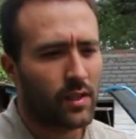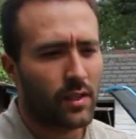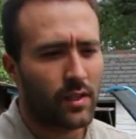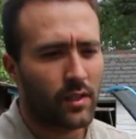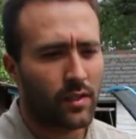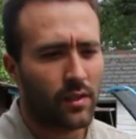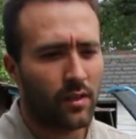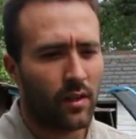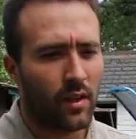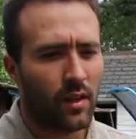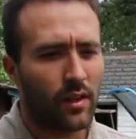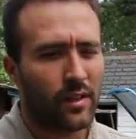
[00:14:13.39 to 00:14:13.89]

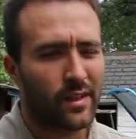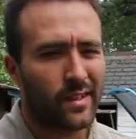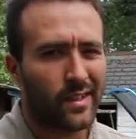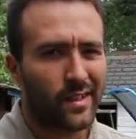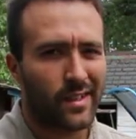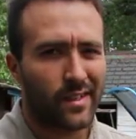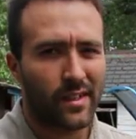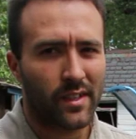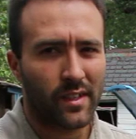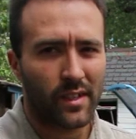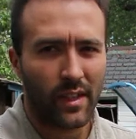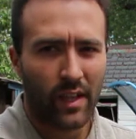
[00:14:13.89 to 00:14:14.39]
is not
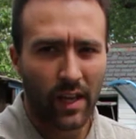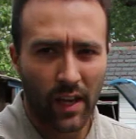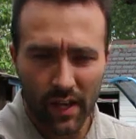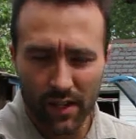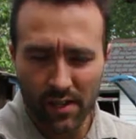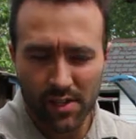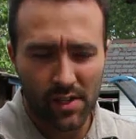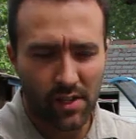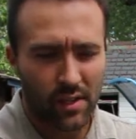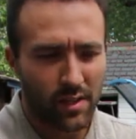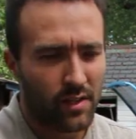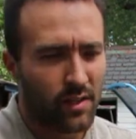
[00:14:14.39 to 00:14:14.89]

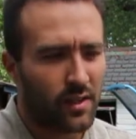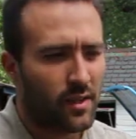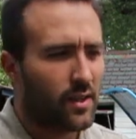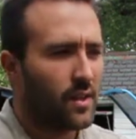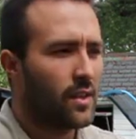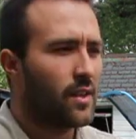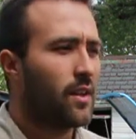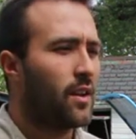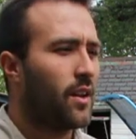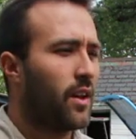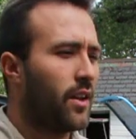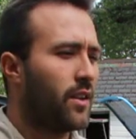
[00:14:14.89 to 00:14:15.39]
disengaging.
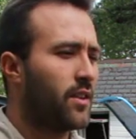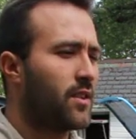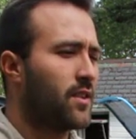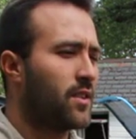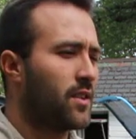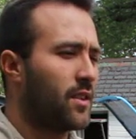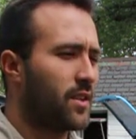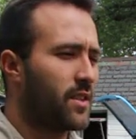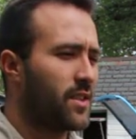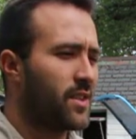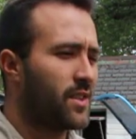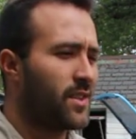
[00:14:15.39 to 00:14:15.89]

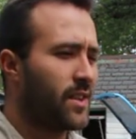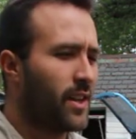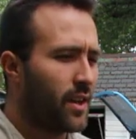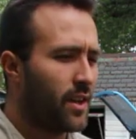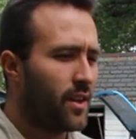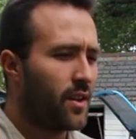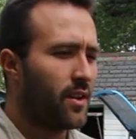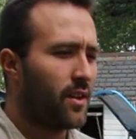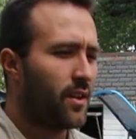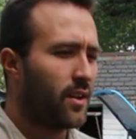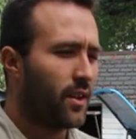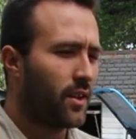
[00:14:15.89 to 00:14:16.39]
It's
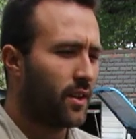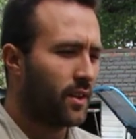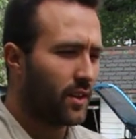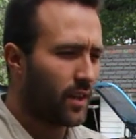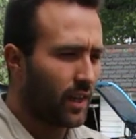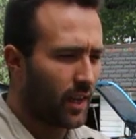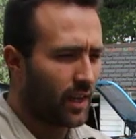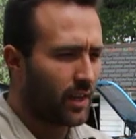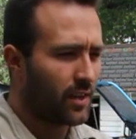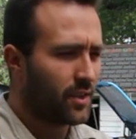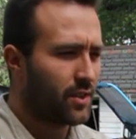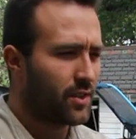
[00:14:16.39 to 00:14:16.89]
staying
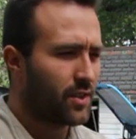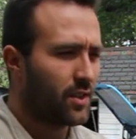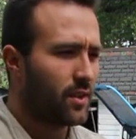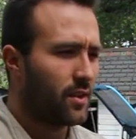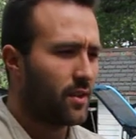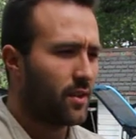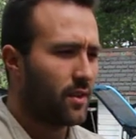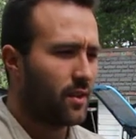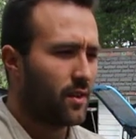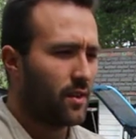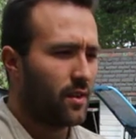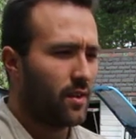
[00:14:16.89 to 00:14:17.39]
engaged.
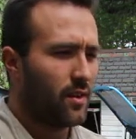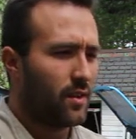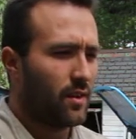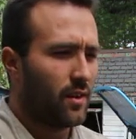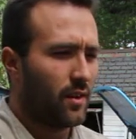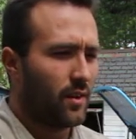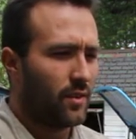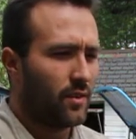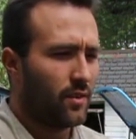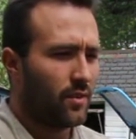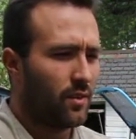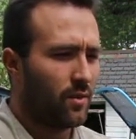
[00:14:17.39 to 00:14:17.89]

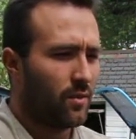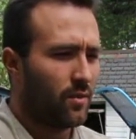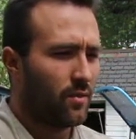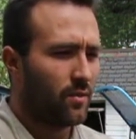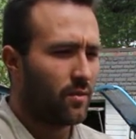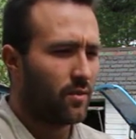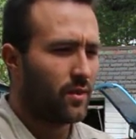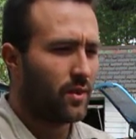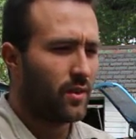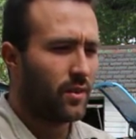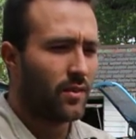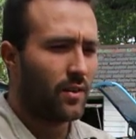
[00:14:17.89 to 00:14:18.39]
So
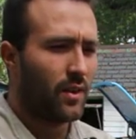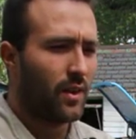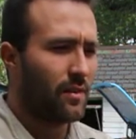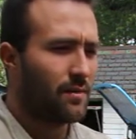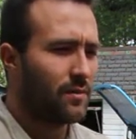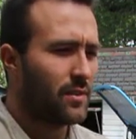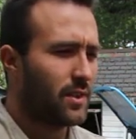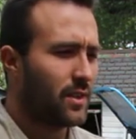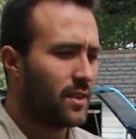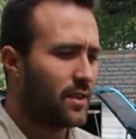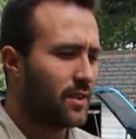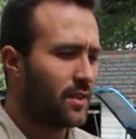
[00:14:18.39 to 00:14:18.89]
there's
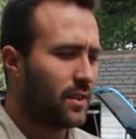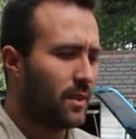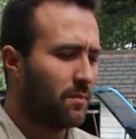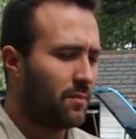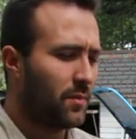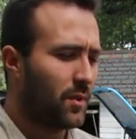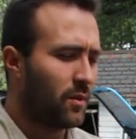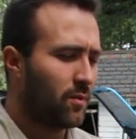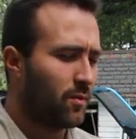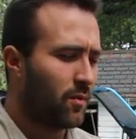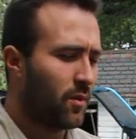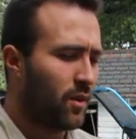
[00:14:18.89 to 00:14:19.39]
obviously
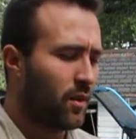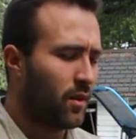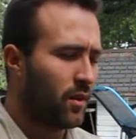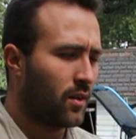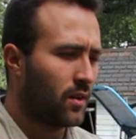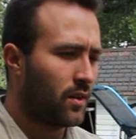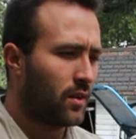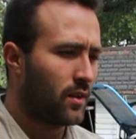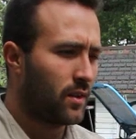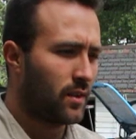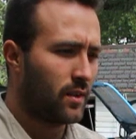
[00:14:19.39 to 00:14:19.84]
something wrong.